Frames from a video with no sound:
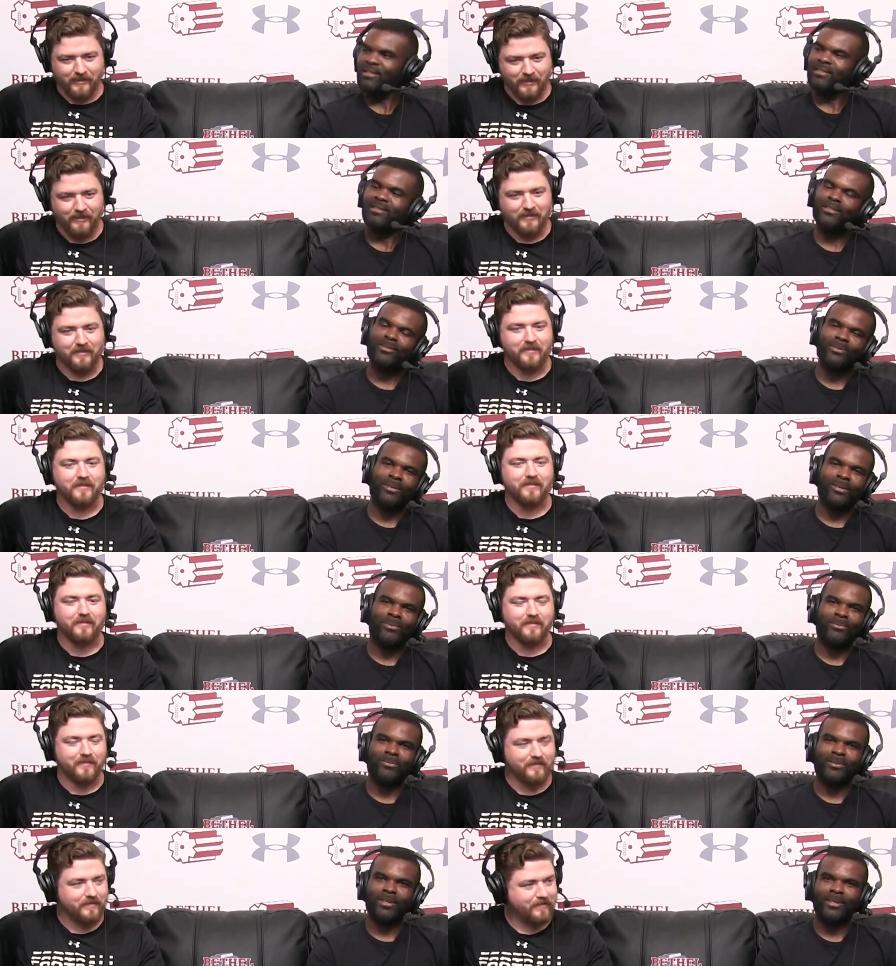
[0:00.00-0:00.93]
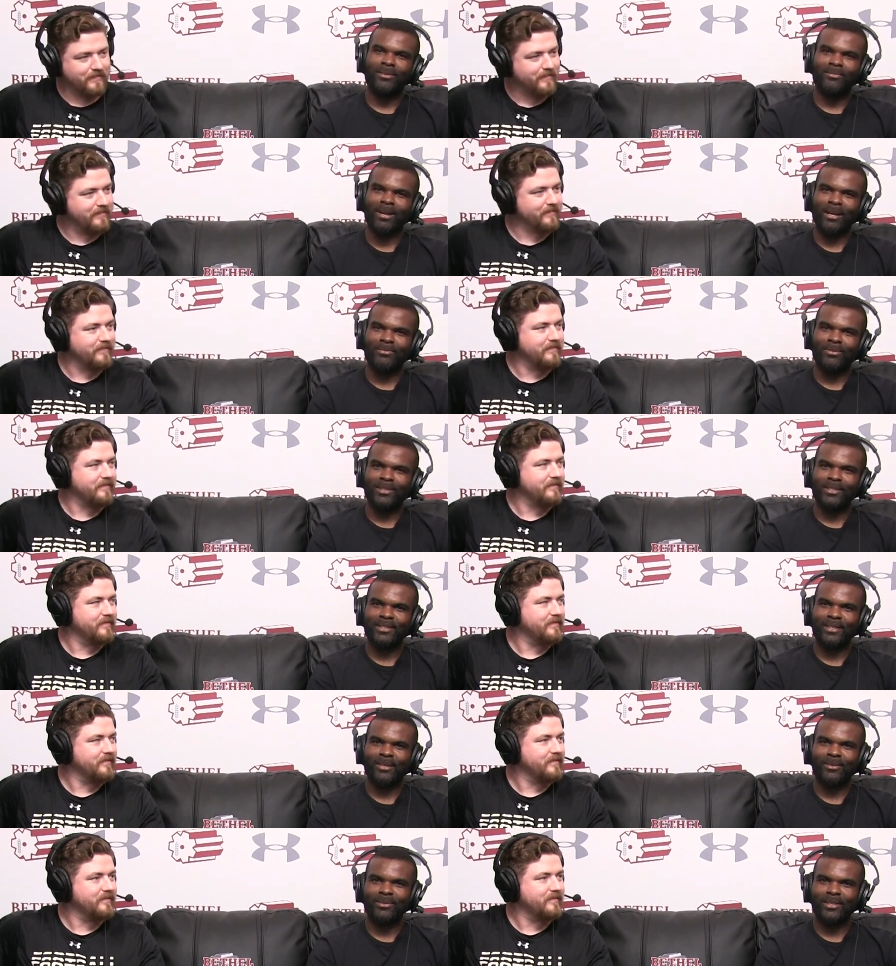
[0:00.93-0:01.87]
Speaker 1: Yes, you know, uh, rightfully
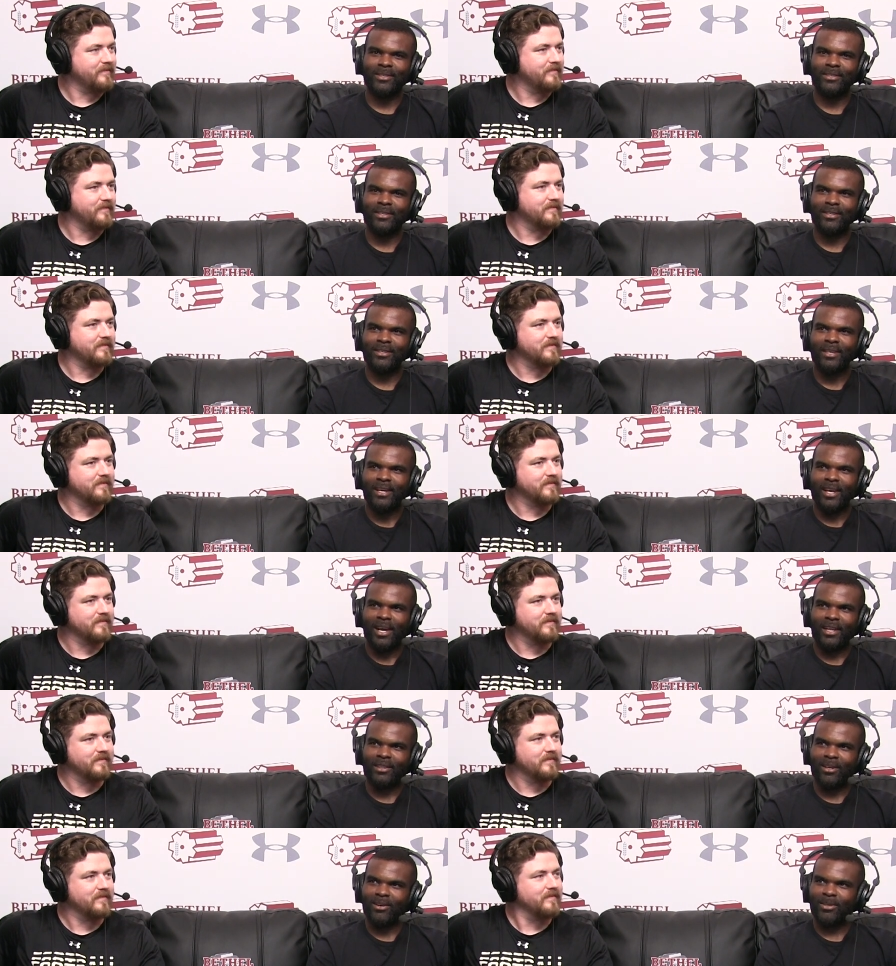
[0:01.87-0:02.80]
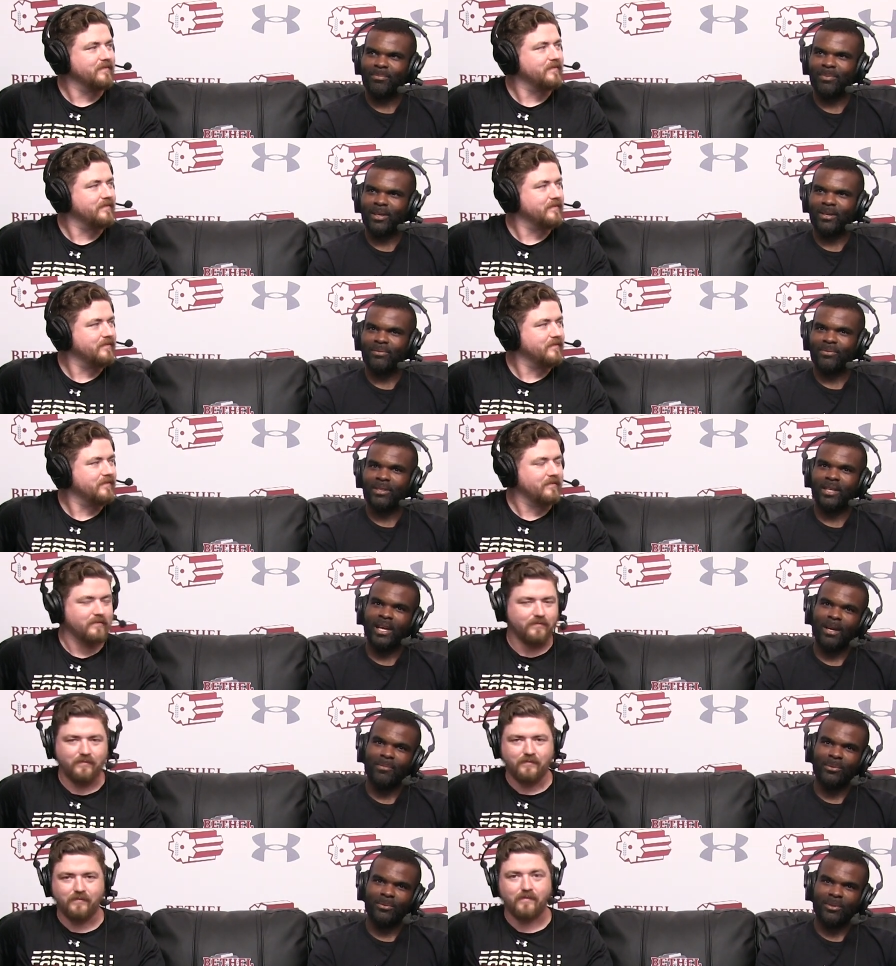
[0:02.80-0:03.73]
so. He, I thought he played a
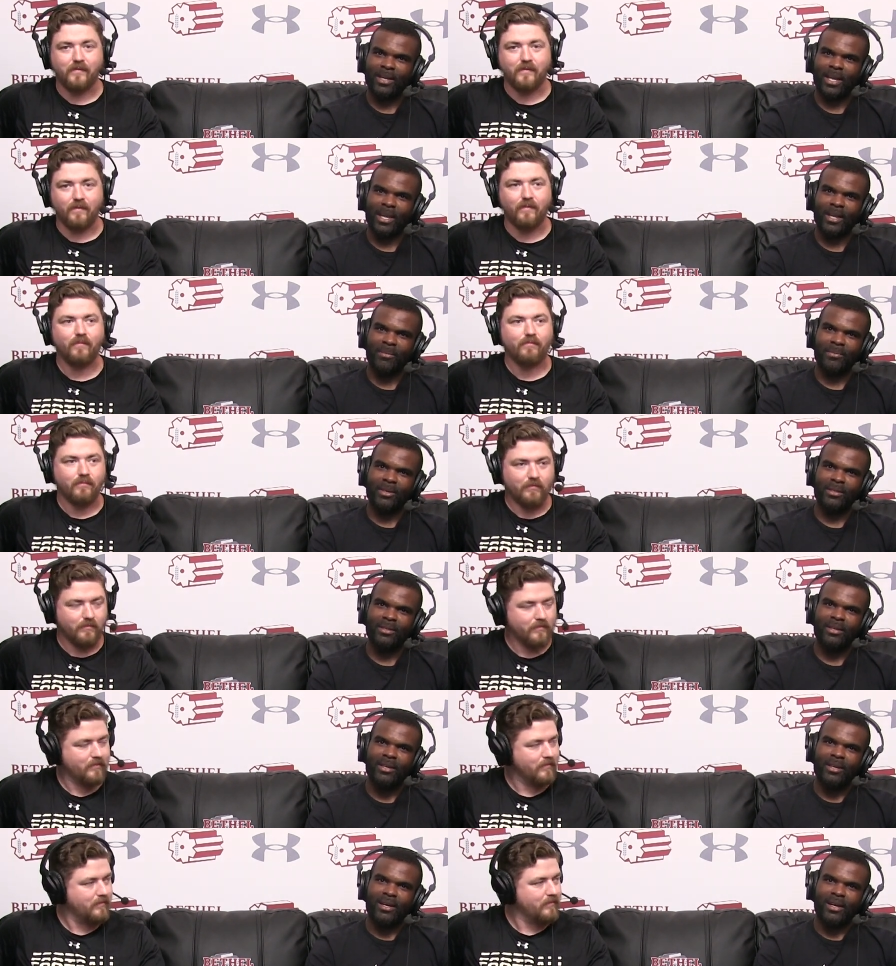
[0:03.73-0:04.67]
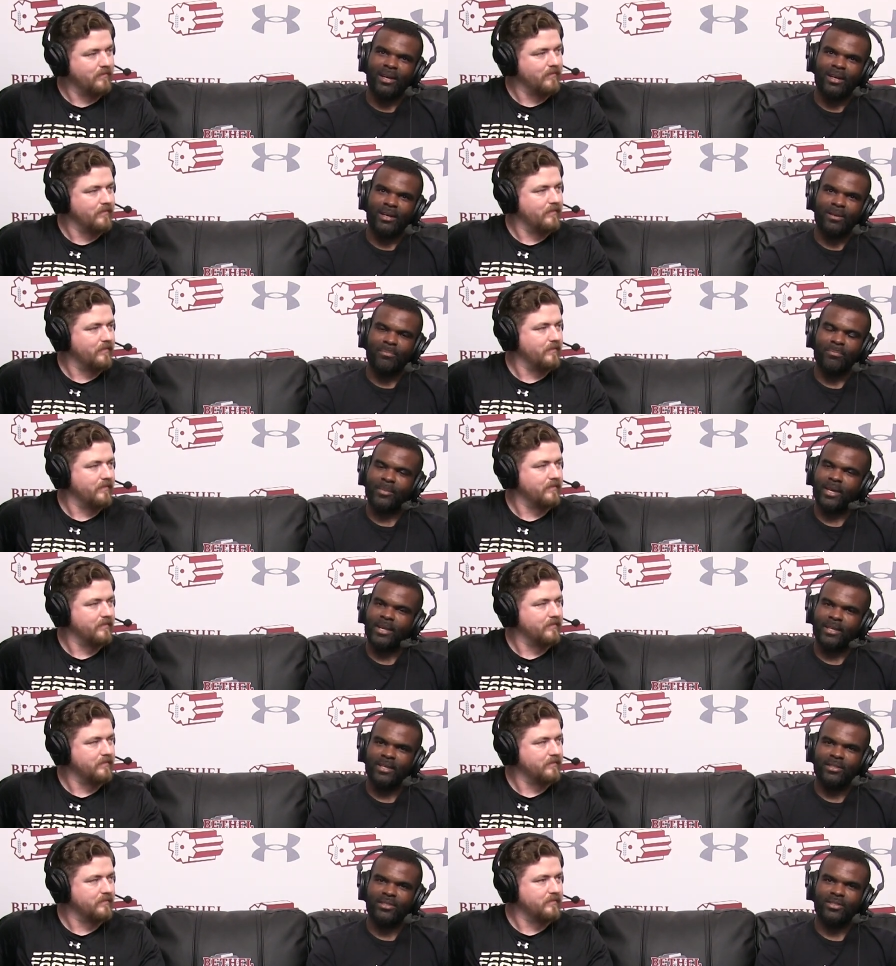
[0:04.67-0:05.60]
phenomenal game, and uh,
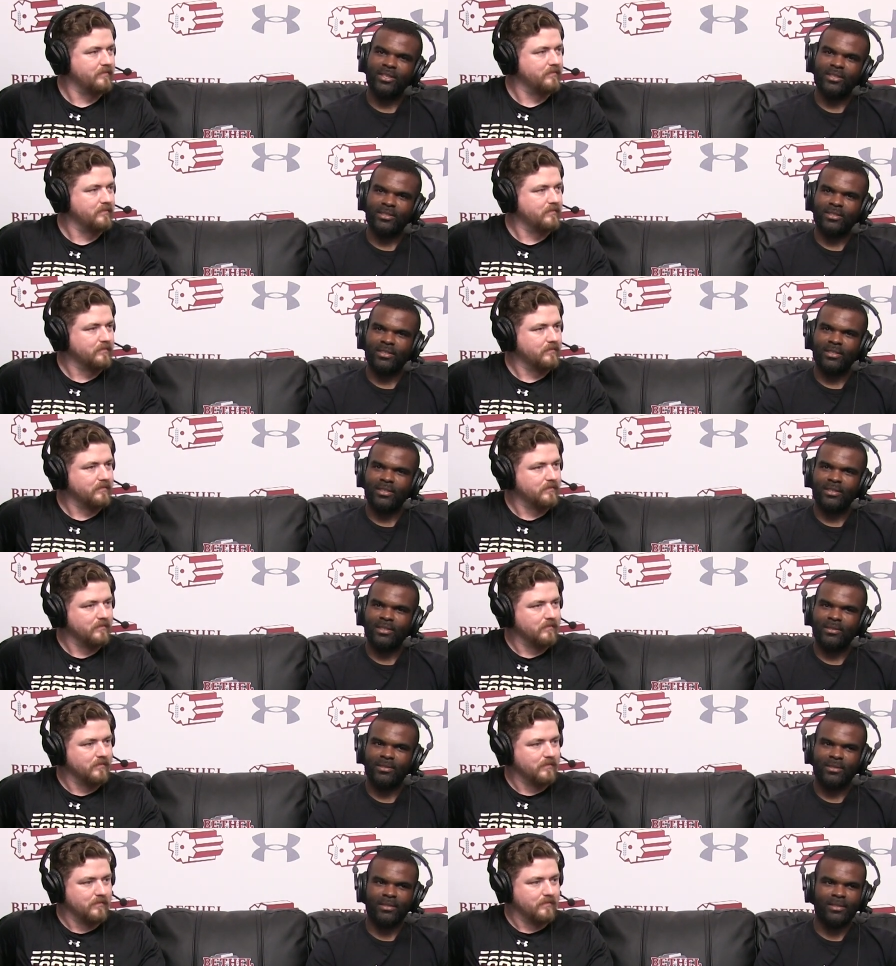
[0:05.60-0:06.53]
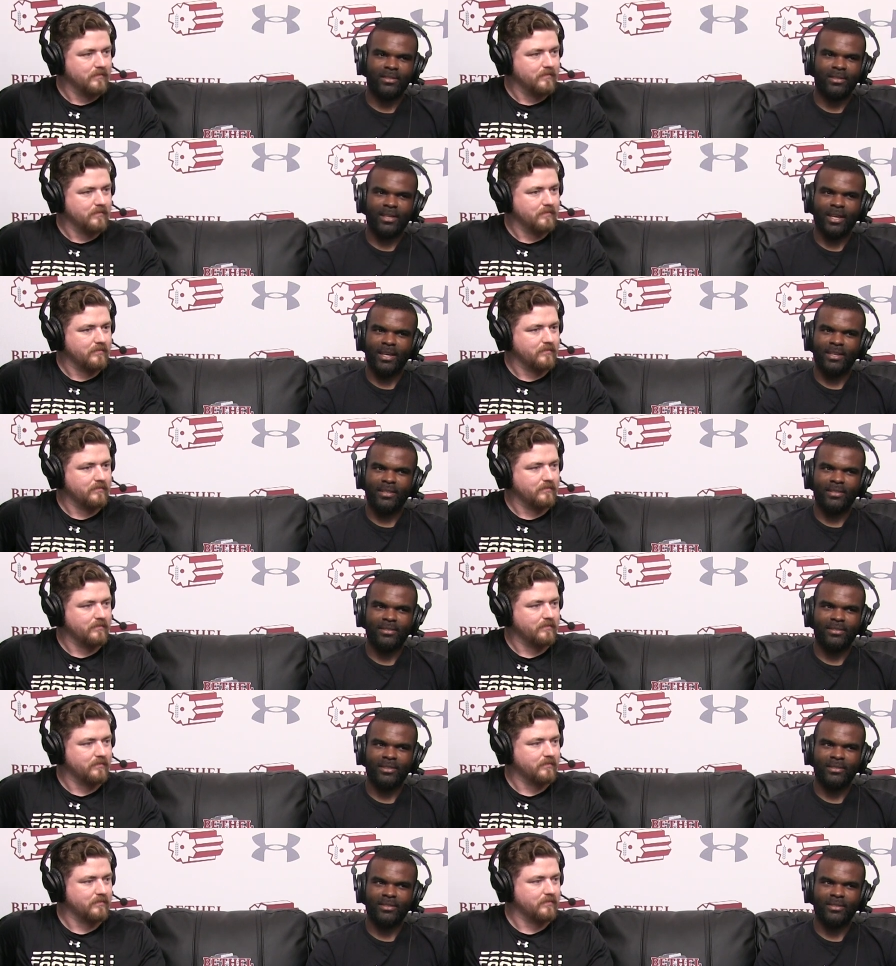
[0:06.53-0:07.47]
man, he's just a Kade
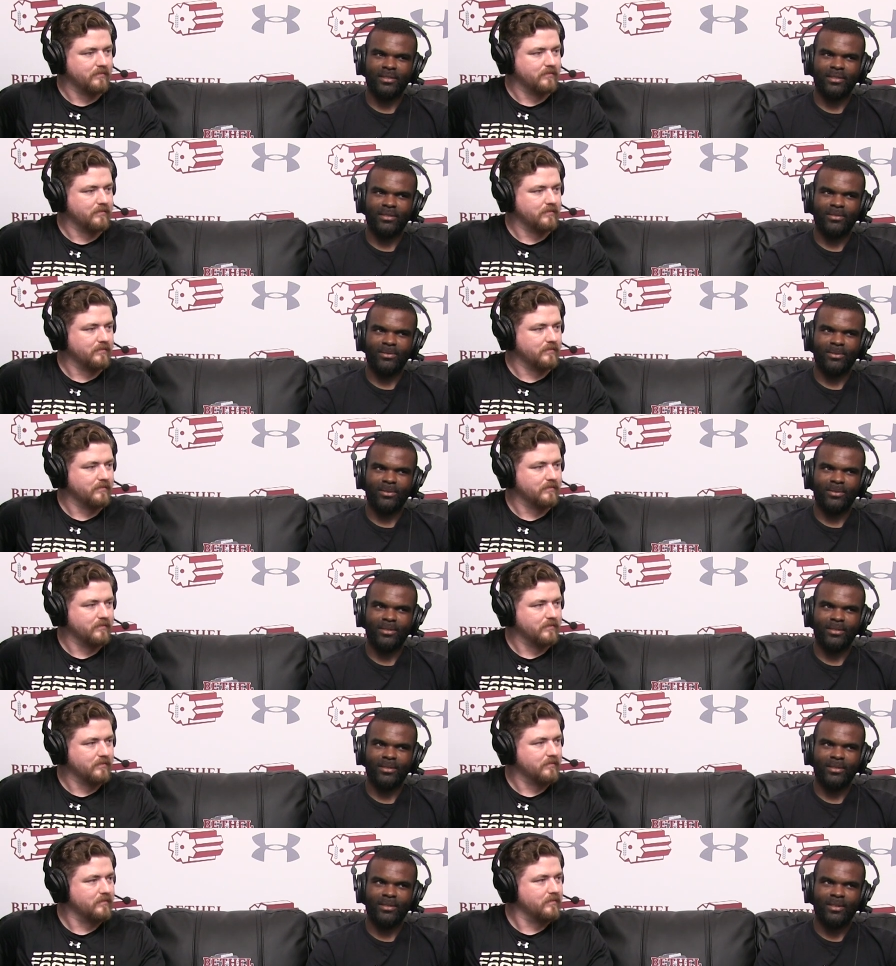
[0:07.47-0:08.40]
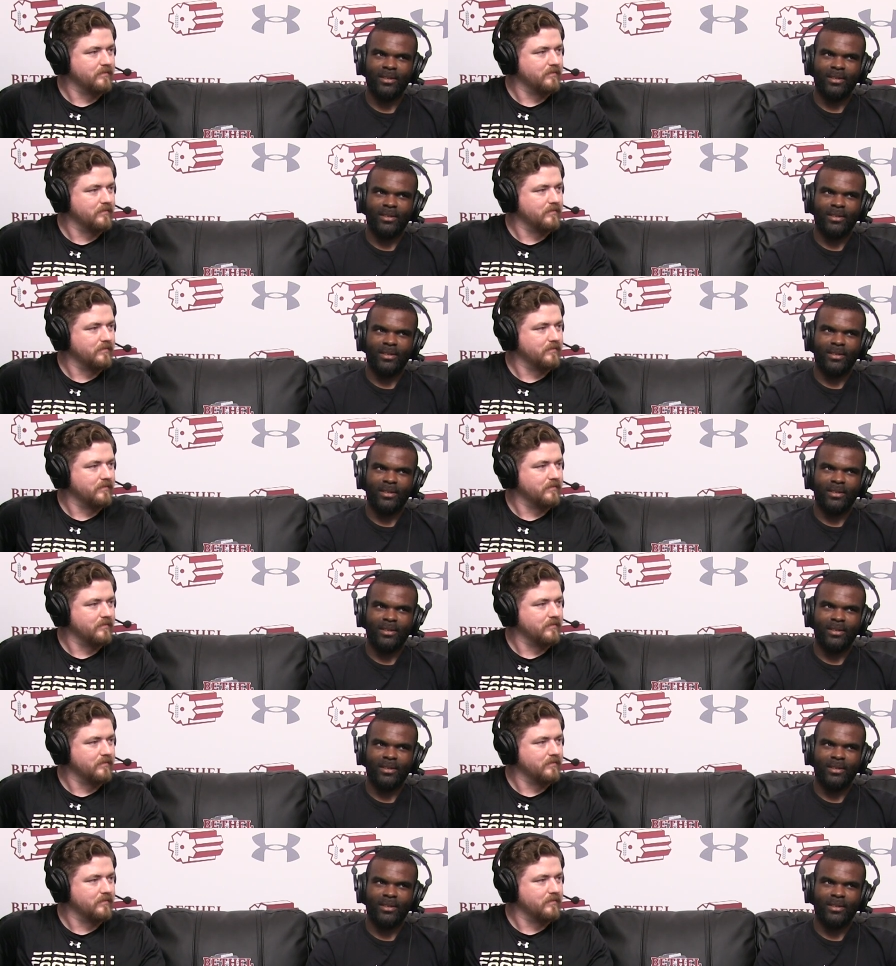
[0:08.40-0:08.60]
is just a you know he